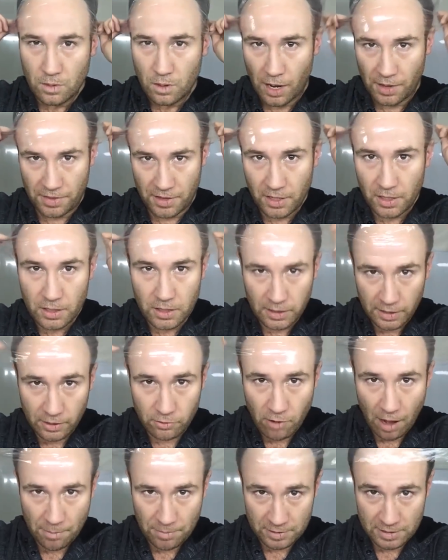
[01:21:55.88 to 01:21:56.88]
I think cling
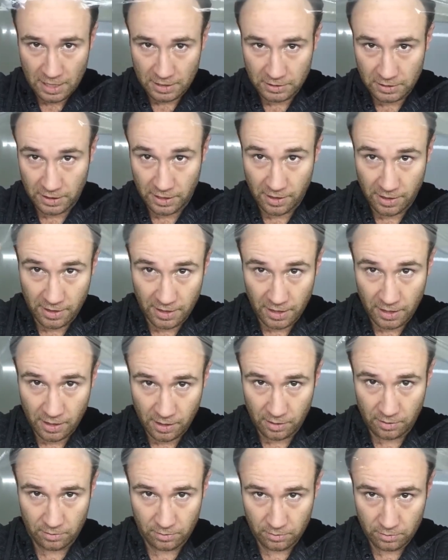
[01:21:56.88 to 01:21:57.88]
wrap is actually
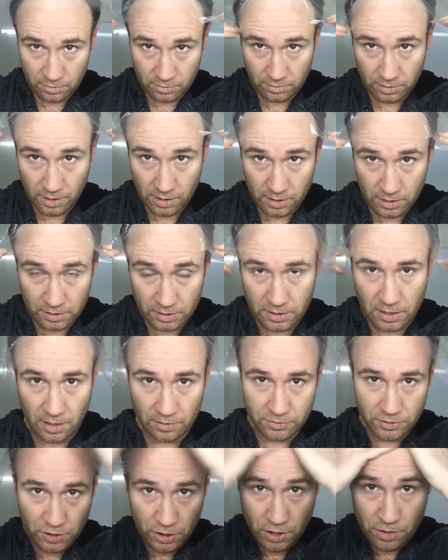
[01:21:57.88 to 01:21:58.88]
thinner than this
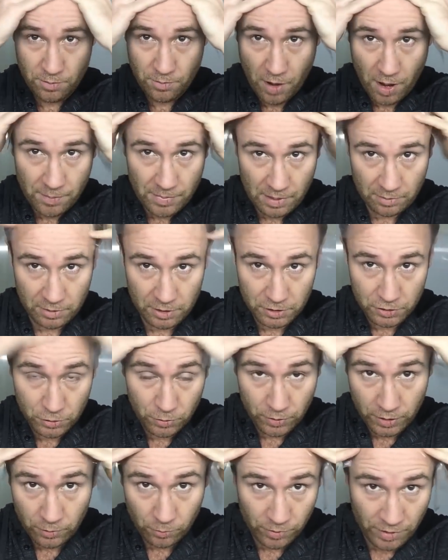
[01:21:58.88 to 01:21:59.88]
stuff, so you might be able to
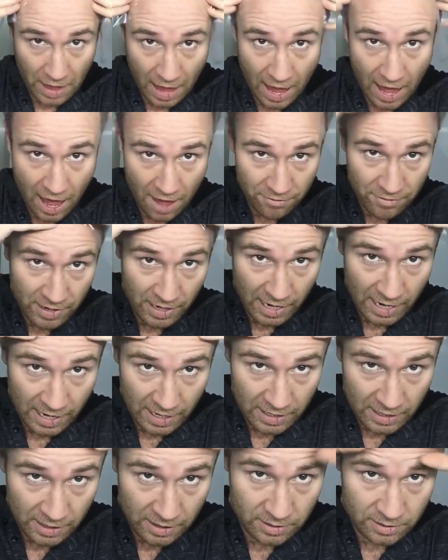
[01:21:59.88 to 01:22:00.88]
do it without having
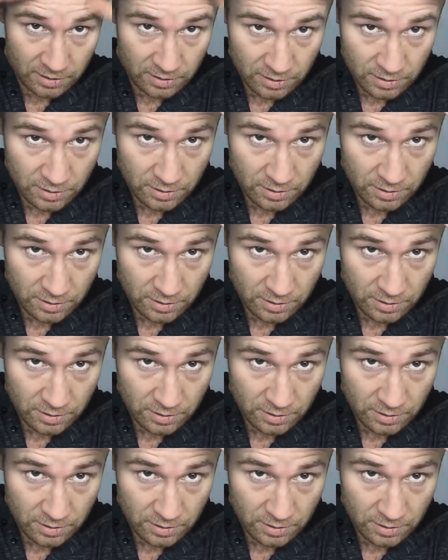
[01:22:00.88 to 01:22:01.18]
any